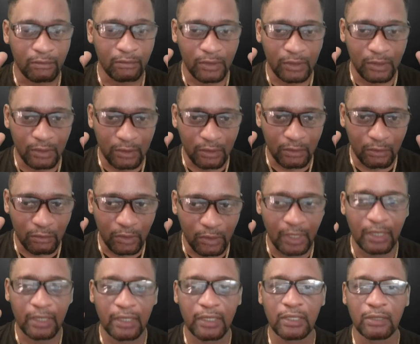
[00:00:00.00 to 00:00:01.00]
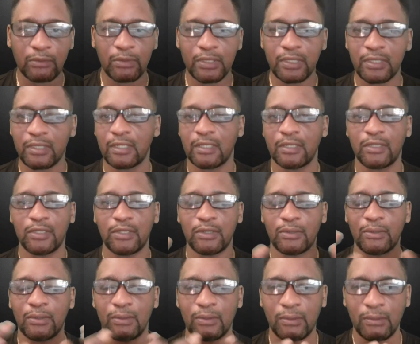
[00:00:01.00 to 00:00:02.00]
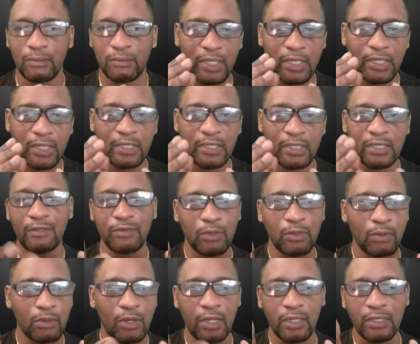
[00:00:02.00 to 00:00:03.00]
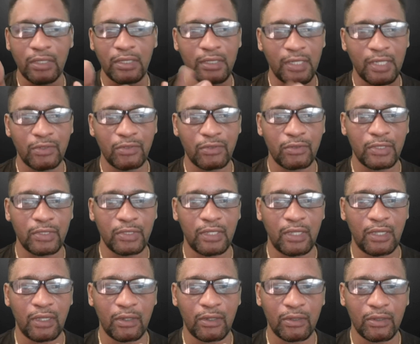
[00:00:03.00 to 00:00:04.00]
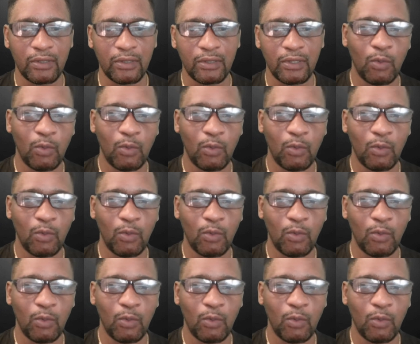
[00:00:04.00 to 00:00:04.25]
The real leader would say to you, instead of you cutting that tree down,